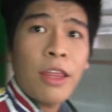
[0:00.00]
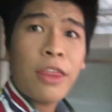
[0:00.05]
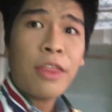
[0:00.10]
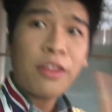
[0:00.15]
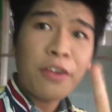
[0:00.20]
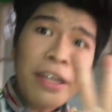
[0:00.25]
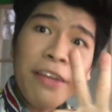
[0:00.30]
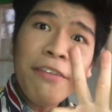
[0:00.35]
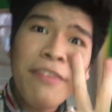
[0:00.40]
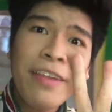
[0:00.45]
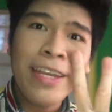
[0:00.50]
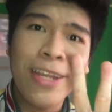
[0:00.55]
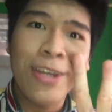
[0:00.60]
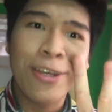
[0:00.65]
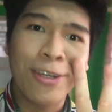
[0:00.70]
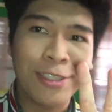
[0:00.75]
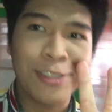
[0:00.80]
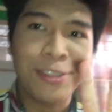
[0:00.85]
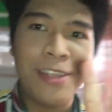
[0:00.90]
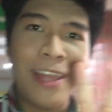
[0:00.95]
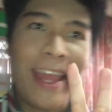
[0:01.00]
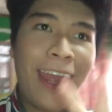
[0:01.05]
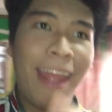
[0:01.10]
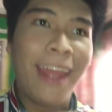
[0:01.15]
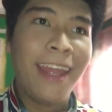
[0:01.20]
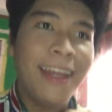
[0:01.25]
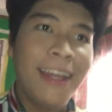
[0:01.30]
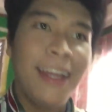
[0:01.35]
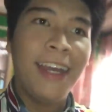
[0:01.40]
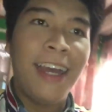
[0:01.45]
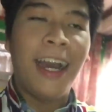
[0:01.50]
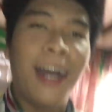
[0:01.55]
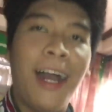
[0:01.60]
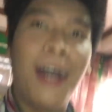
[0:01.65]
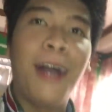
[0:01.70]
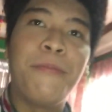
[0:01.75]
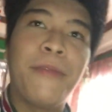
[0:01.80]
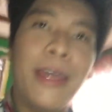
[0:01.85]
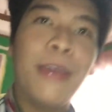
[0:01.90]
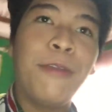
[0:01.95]
three videos today.
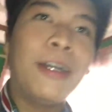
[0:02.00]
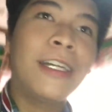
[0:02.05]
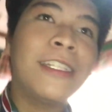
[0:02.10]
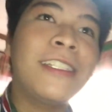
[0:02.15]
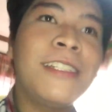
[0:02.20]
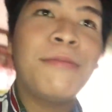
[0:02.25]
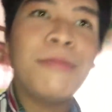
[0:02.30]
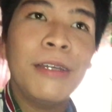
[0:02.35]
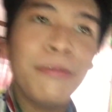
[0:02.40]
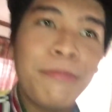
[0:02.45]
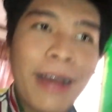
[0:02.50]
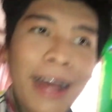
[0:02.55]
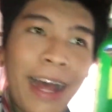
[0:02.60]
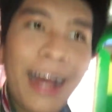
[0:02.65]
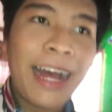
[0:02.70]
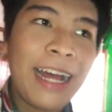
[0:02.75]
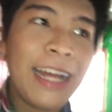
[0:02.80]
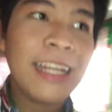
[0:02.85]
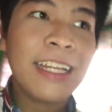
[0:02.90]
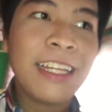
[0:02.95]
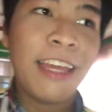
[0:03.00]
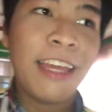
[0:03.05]
Um, a what's in my bag,